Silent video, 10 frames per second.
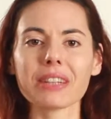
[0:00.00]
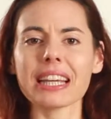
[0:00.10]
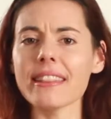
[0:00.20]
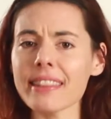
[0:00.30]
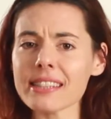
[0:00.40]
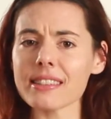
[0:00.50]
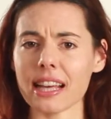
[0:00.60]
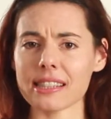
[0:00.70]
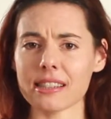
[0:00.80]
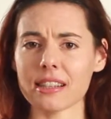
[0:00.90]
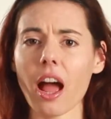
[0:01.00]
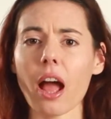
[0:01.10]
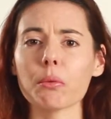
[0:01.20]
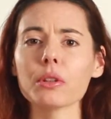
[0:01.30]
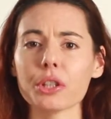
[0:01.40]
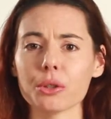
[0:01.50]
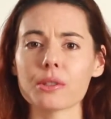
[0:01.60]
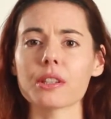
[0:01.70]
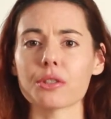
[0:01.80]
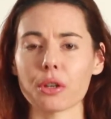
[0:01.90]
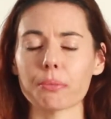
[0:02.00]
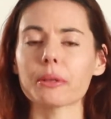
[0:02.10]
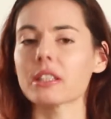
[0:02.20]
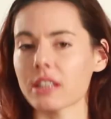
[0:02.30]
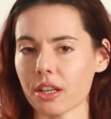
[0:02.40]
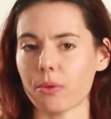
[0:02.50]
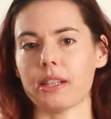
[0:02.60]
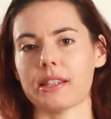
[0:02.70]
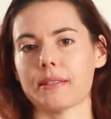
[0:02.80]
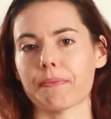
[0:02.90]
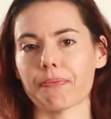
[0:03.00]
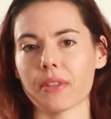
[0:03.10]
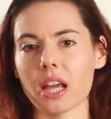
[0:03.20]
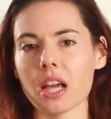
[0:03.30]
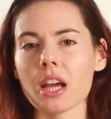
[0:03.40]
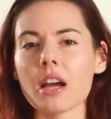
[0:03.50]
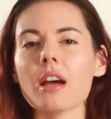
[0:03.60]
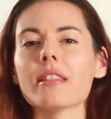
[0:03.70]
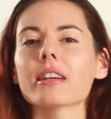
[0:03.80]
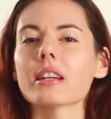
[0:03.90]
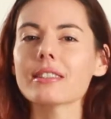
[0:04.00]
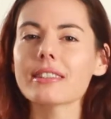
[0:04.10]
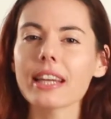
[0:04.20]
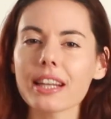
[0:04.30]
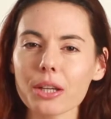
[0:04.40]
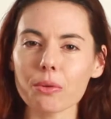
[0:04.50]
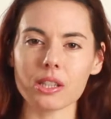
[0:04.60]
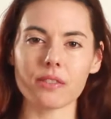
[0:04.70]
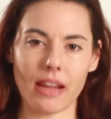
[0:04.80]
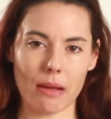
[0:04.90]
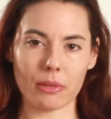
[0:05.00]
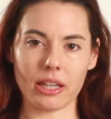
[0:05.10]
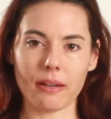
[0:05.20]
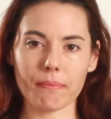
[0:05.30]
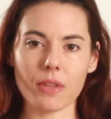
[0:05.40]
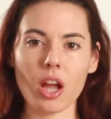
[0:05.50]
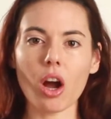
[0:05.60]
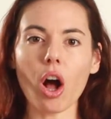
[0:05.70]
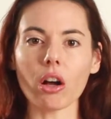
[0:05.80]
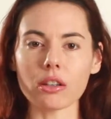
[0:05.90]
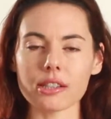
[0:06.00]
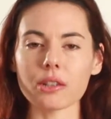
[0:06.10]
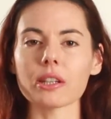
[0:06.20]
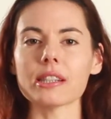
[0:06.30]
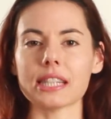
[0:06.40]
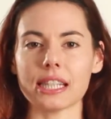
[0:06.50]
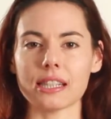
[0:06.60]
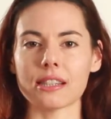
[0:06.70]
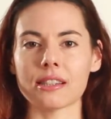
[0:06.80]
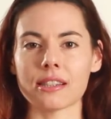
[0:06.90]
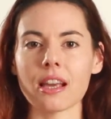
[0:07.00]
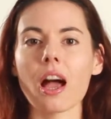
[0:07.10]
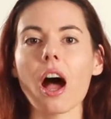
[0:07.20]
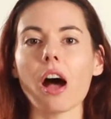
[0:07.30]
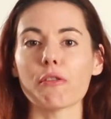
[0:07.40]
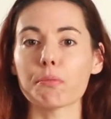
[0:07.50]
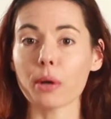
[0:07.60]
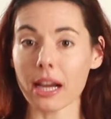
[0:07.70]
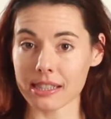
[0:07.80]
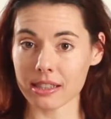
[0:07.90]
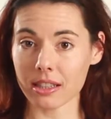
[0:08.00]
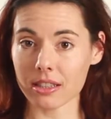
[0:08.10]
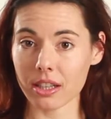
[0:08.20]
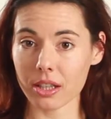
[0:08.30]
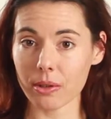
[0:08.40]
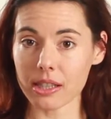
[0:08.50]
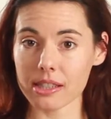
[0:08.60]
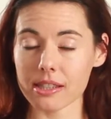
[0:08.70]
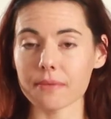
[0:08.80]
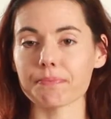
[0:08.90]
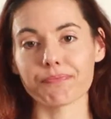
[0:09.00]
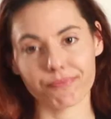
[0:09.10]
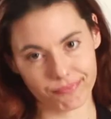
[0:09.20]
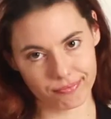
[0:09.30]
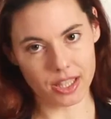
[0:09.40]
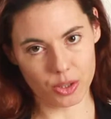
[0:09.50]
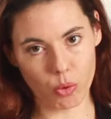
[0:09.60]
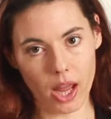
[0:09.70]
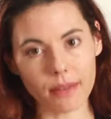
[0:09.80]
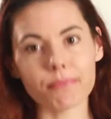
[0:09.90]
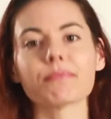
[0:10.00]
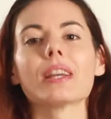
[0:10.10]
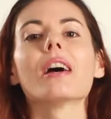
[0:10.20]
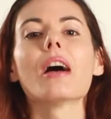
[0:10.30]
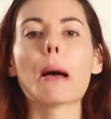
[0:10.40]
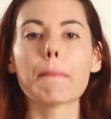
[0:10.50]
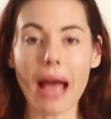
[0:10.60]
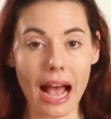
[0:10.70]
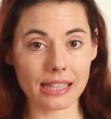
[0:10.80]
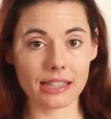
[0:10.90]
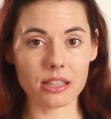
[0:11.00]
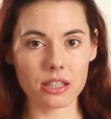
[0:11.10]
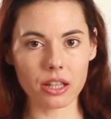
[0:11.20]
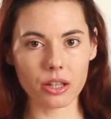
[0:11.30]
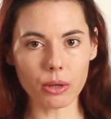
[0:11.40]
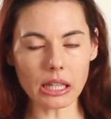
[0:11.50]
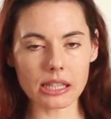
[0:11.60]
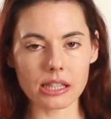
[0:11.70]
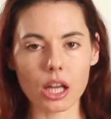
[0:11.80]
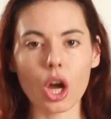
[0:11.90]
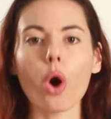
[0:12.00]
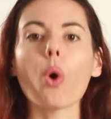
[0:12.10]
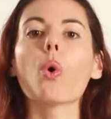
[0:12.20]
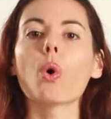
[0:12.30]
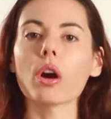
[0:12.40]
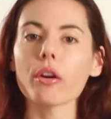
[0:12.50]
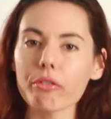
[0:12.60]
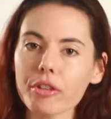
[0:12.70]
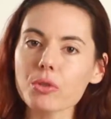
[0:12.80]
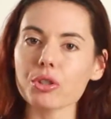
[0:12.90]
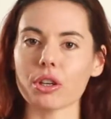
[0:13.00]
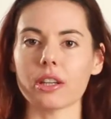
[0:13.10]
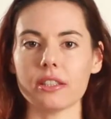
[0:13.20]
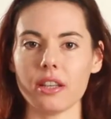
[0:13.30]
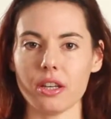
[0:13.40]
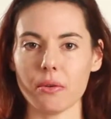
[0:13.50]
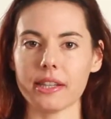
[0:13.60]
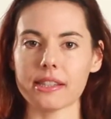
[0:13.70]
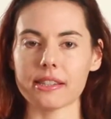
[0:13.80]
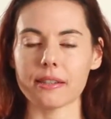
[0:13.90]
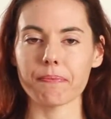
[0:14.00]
In this lesson, I will use the term continuous. The continuous family also consists of present continuous, that's one, past continuous, or future continuous.